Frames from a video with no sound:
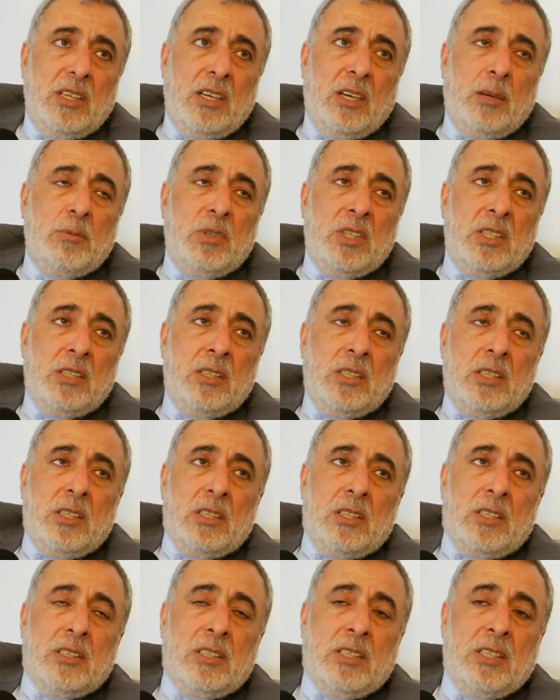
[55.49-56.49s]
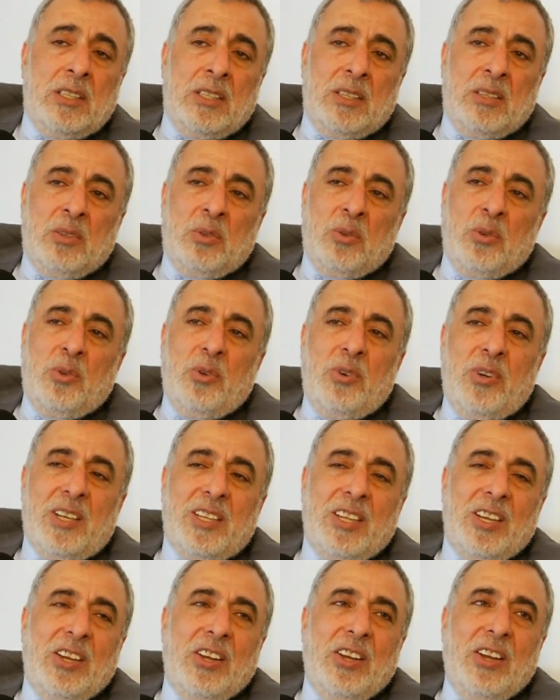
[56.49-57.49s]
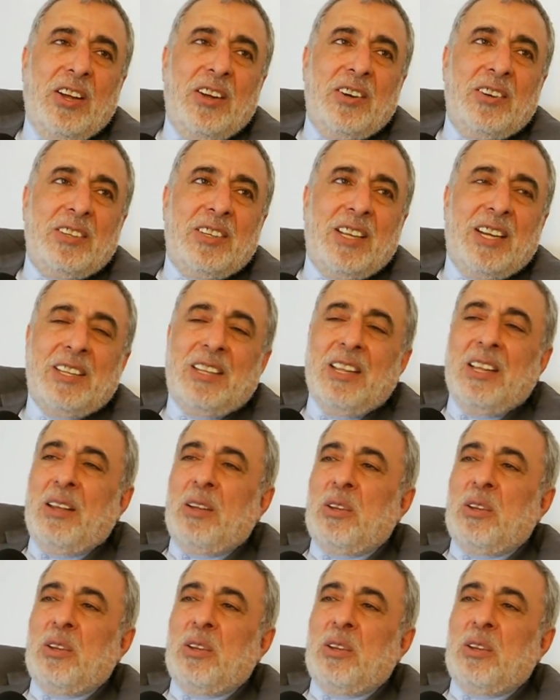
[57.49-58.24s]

I mean, you do not hear that